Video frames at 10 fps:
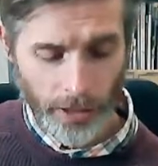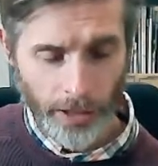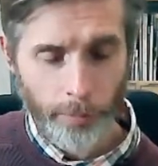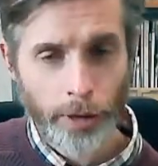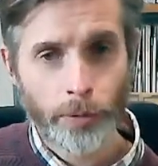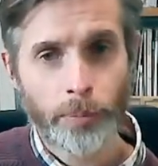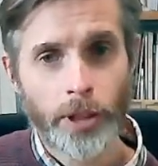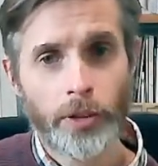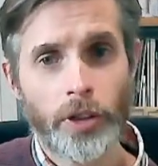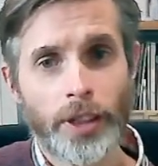it means when we
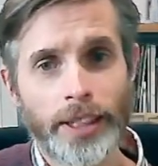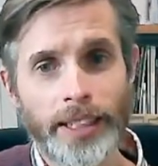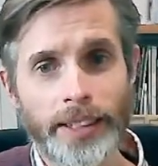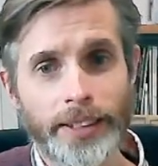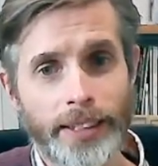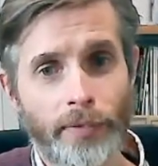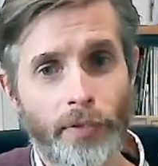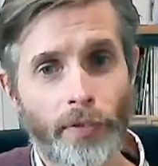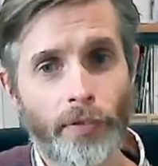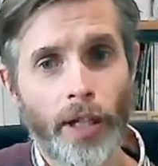go to the D at the
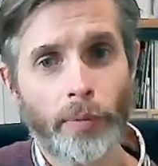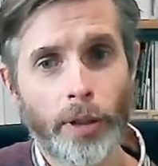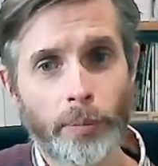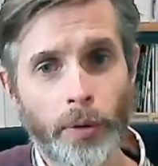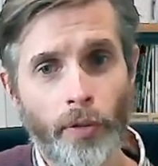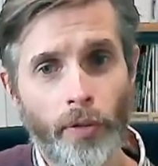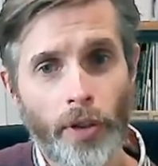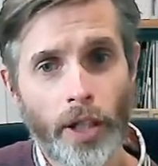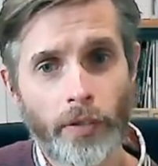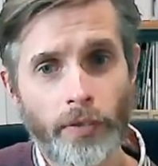7th fret, we're going to be on the
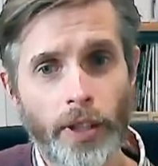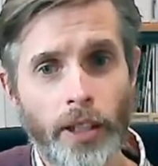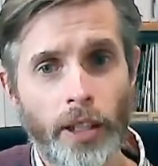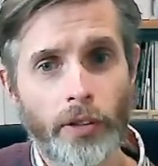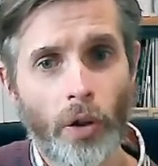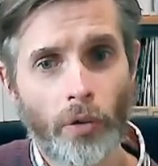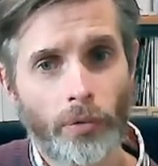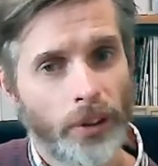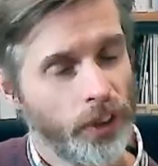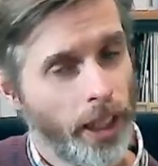3rd finger, not
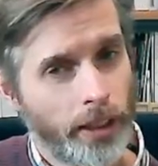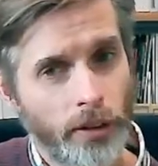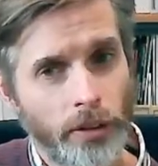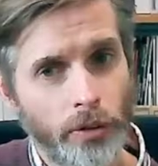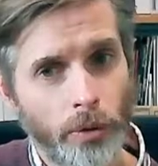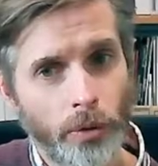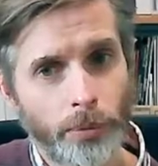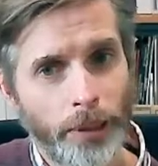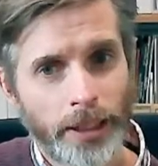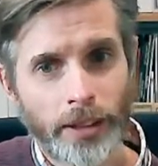the 2nd or the
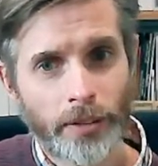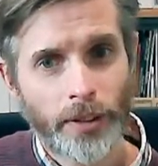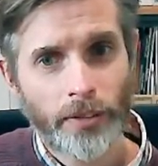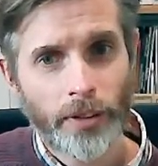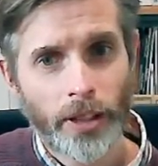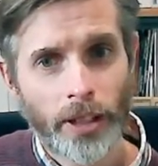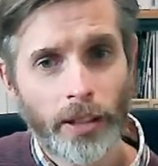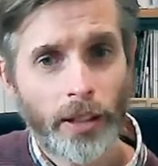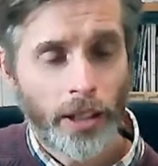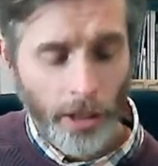pinky or anything like that.